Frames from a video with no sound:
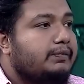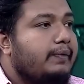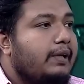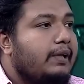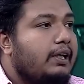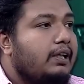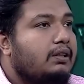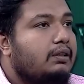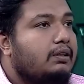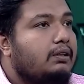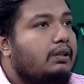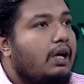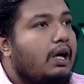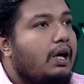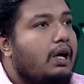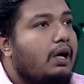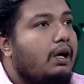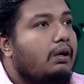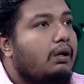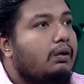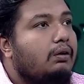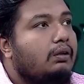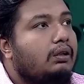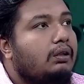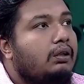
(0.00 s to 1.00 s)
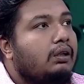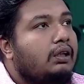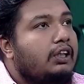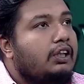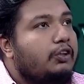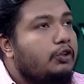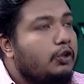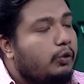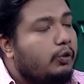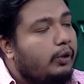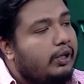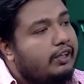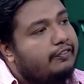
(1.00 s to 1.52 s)
But
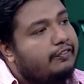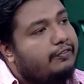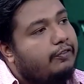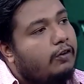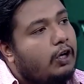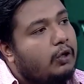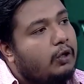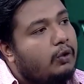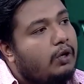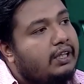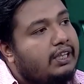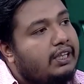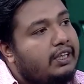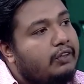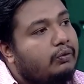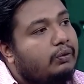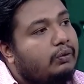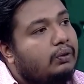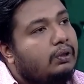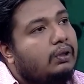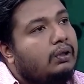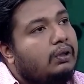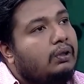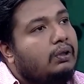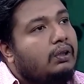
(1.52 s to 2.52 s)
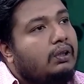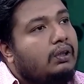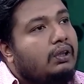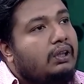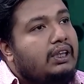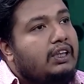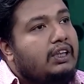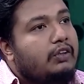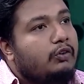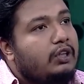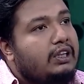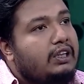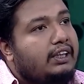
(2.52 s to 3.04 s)
going forward, you
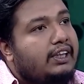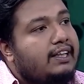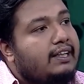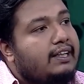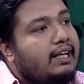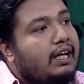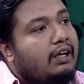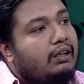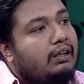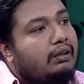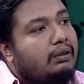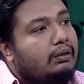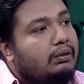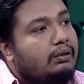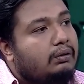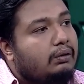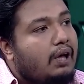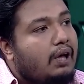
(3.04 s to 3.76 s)
will need a